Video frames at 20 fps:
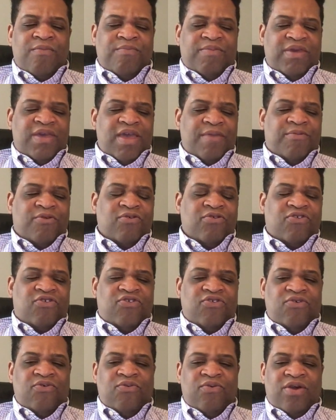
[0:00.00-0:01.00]
be able
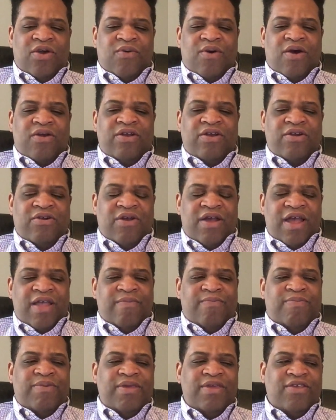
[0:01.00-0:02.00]
to go out here
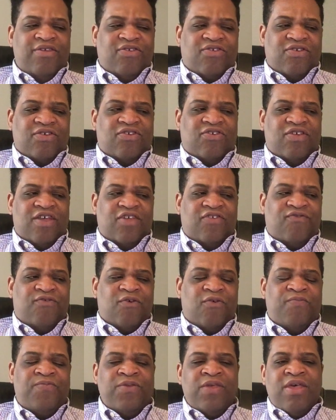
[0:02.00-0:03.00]
and be
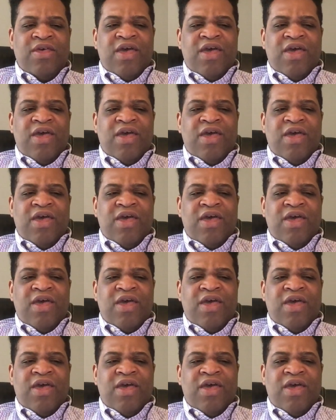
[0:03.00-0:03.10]
successful,